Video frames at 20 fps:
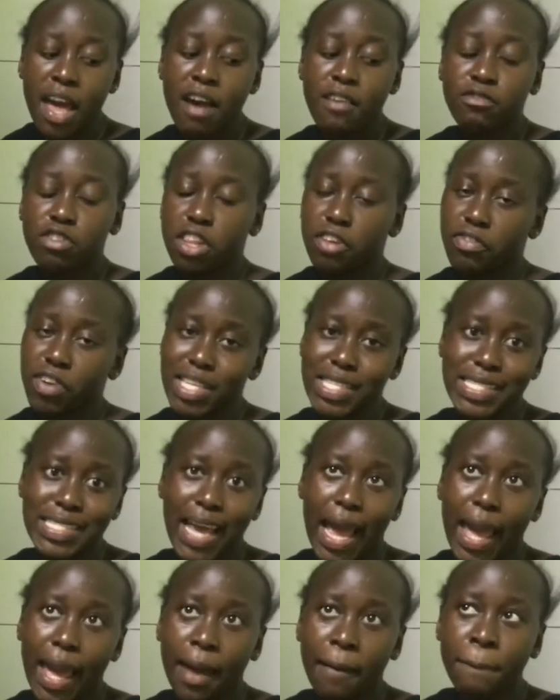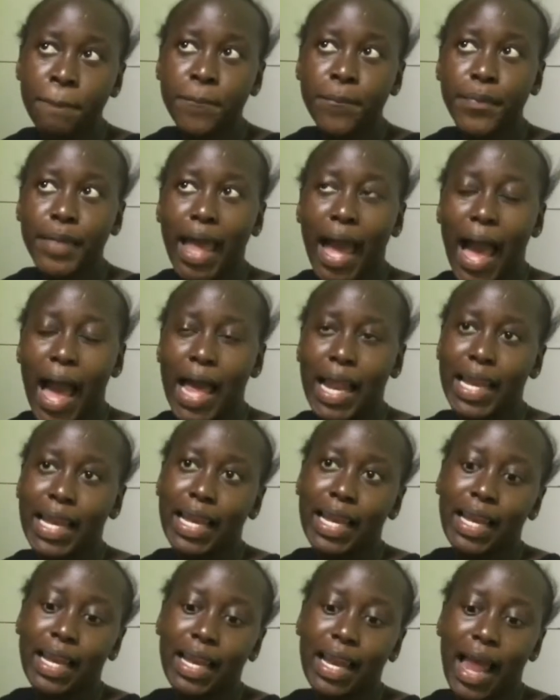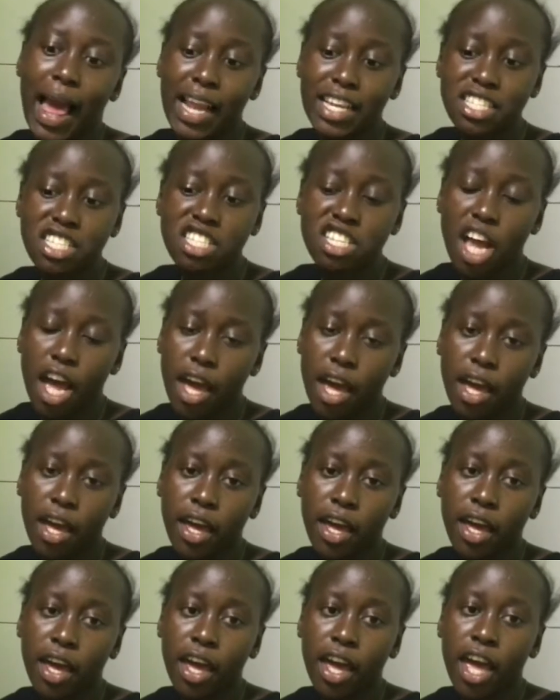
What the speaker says: For the first time, I'll try